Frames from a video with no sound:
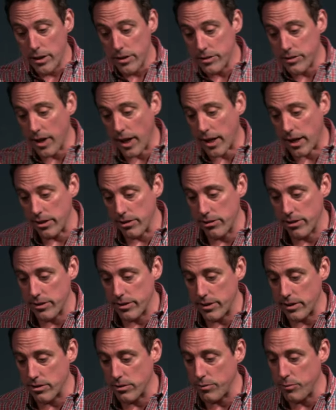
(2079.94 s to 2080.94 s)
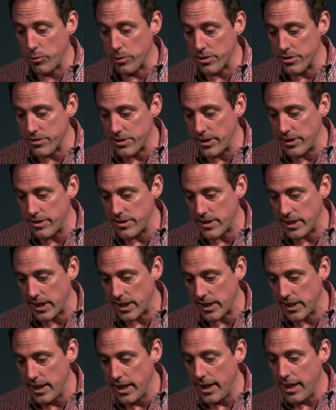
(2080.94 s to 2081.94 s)
Second Corinthians
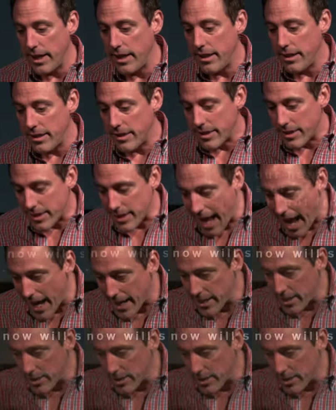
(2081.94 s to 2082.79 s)
4:16, that